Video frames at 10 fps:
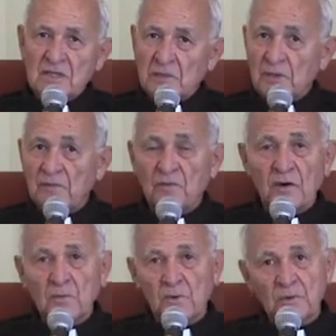not only
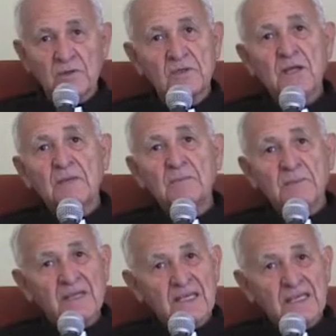farm workers, but
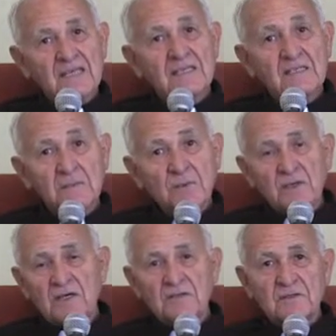many
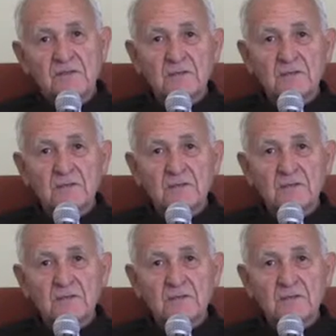sympathizers.